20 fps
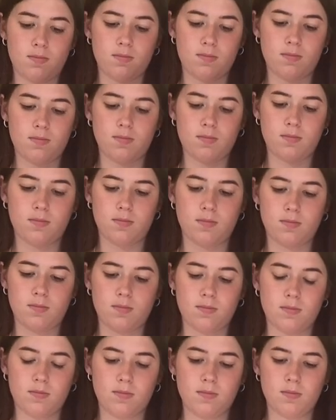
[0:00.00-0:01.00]

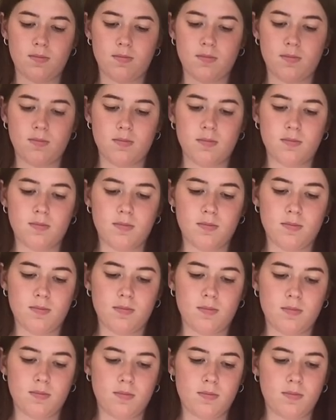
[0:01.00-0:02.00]

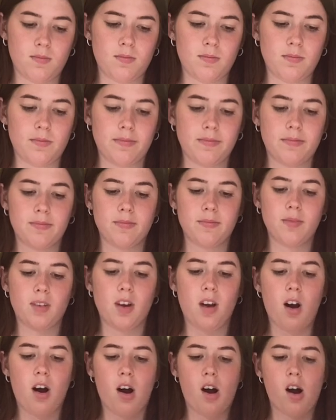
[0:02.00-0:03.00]

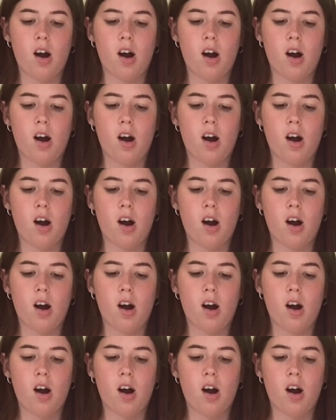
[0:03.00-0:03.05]
(silence)